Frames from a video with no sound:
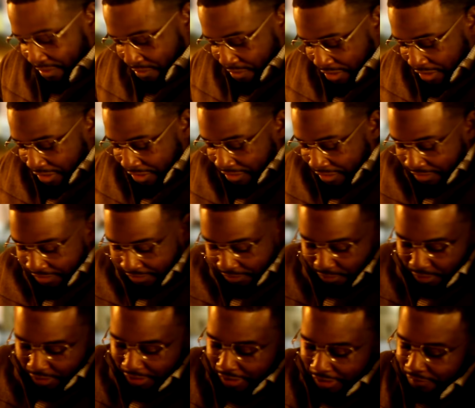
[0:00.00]
Well,
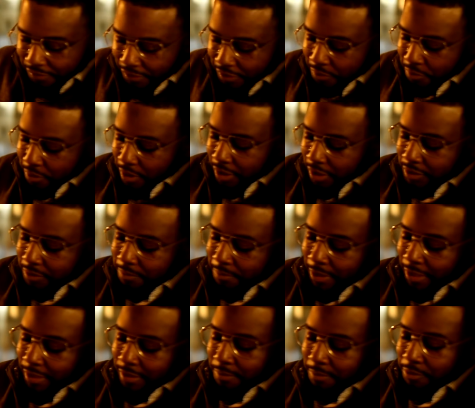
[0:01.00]
whatever it was,
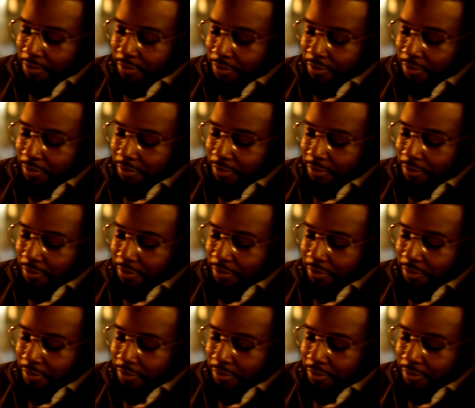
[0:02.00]
man, I'm